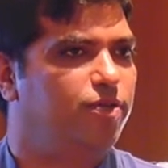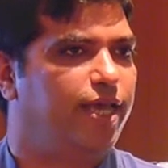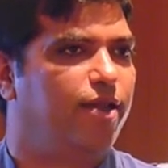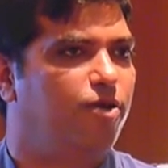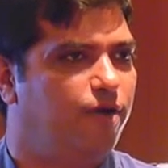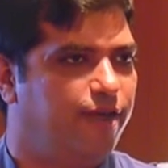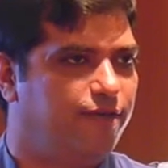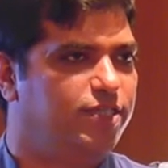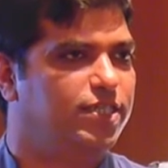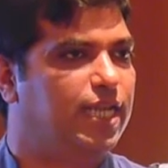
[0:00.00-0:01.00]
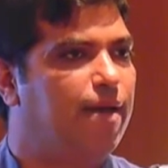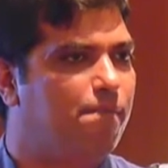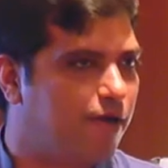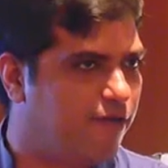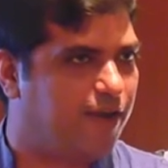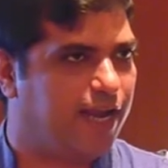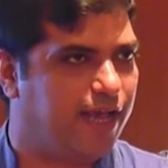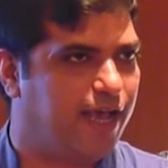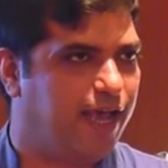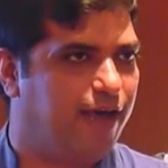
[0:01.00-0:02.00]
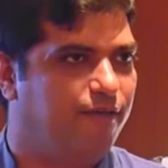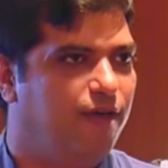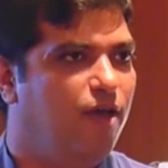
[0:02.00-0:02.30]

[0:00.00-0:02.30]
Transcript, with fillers: to the encoding, which is the number of data I have.